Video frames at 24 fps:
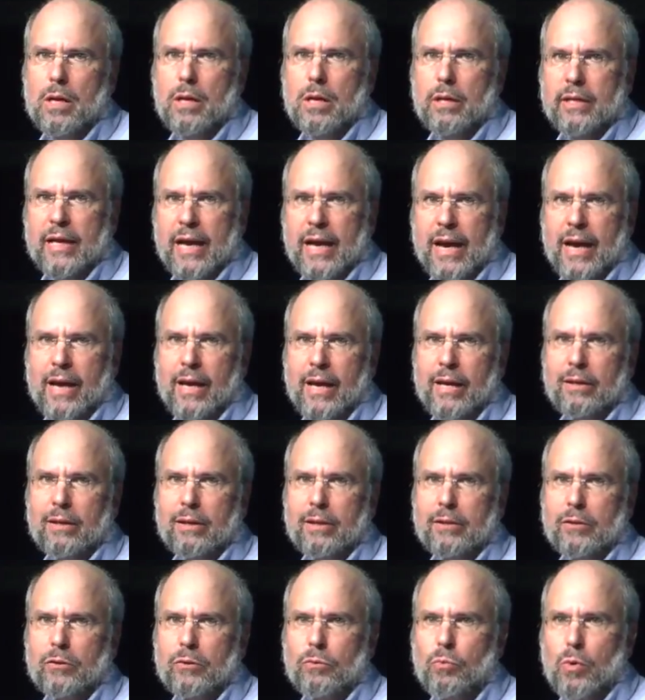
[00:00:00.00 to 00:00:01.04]

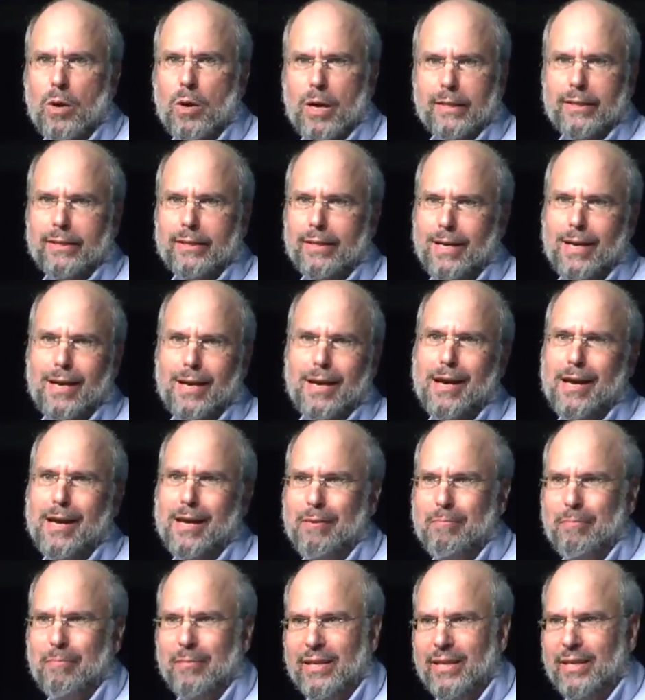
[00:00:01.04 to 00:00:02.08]
that the one
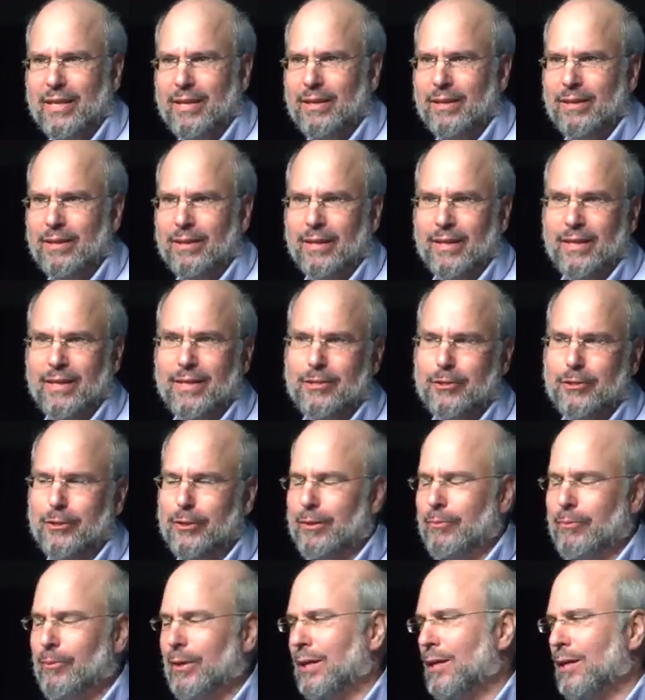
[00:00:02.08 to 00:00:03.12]
time in
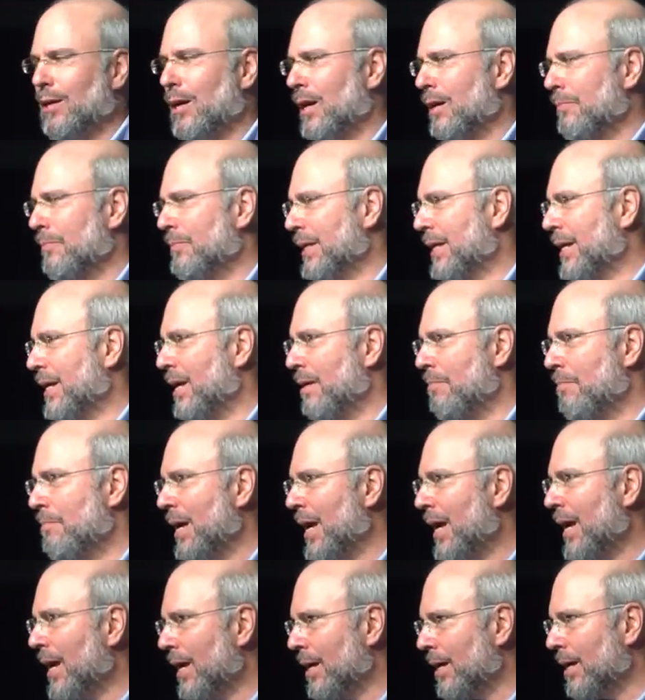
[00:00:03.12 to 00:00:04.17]
history when God became
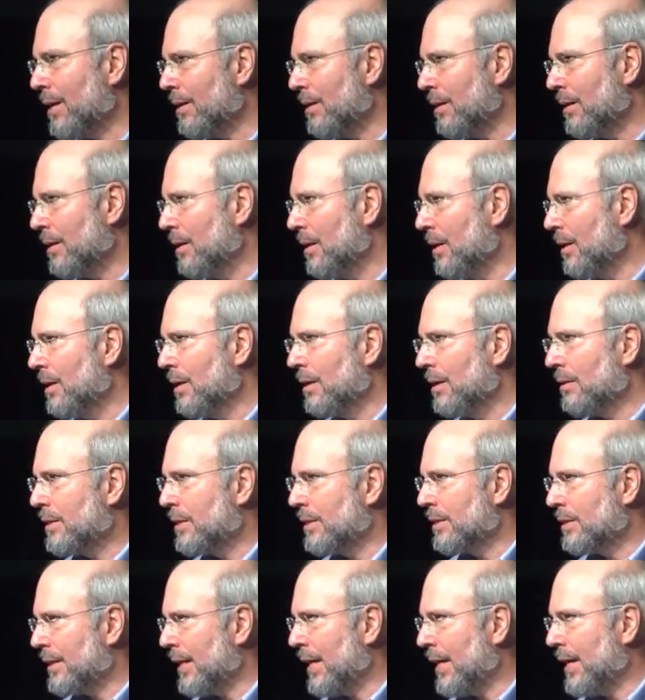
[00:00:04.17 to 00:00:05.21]
man
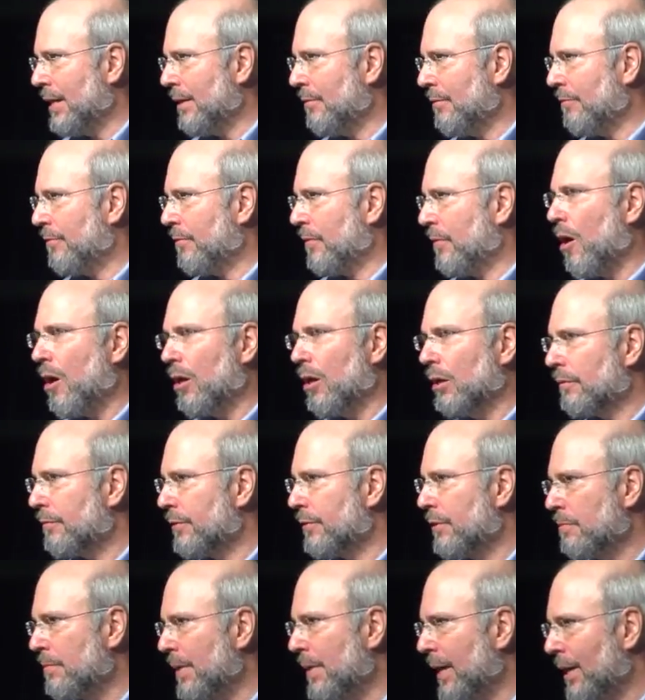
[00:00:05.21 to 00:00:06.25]
to save all of
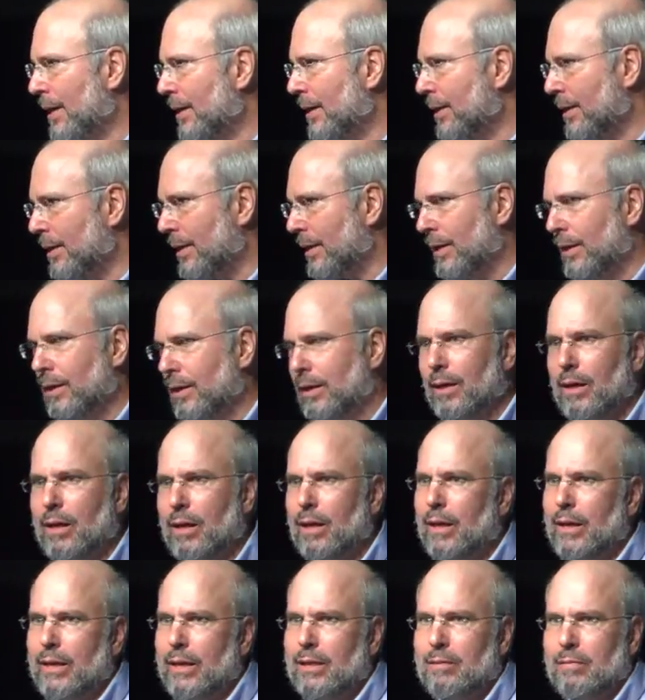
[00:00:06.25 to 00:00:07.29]
humanity,
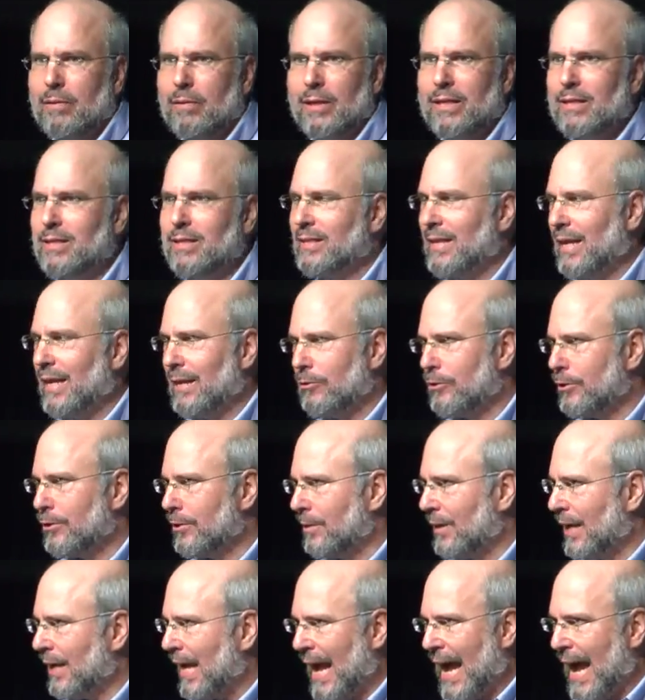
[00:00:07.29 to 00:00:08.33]
his
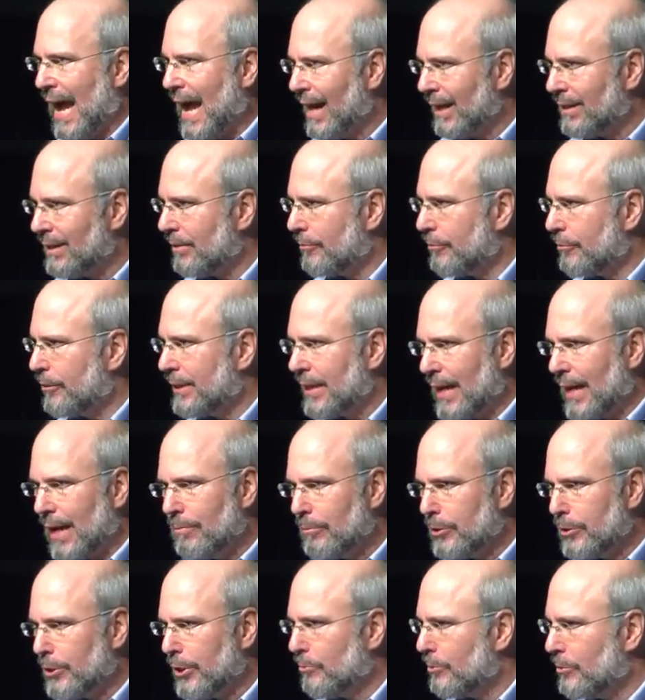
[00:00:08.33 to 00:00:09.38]
central act of
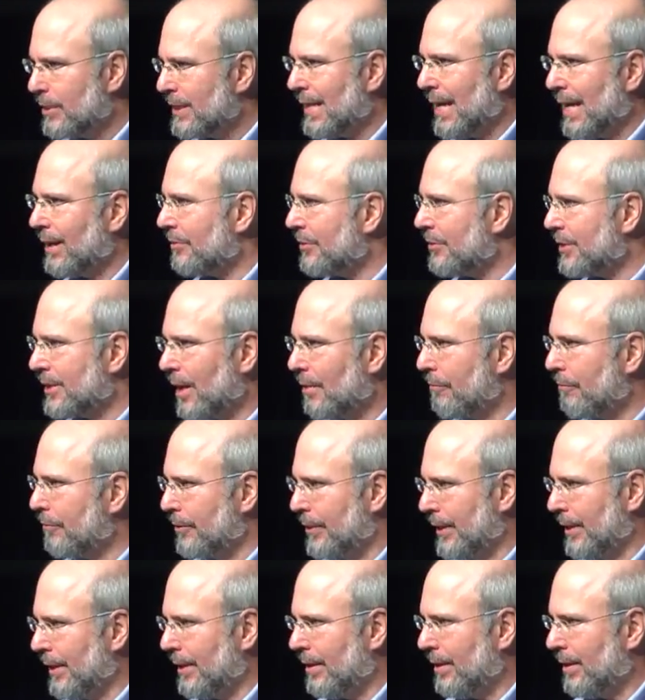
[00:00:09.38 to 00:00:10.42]
redemption was that of
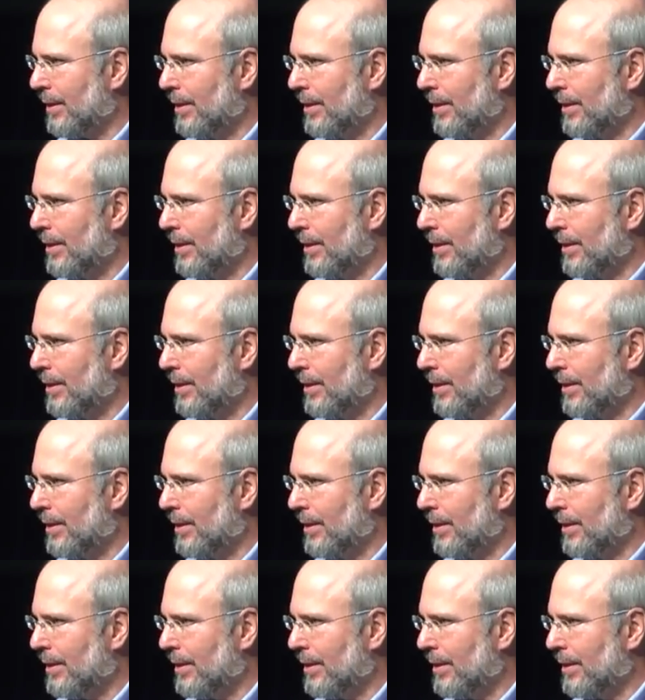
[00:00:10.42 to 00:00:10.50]
suffering.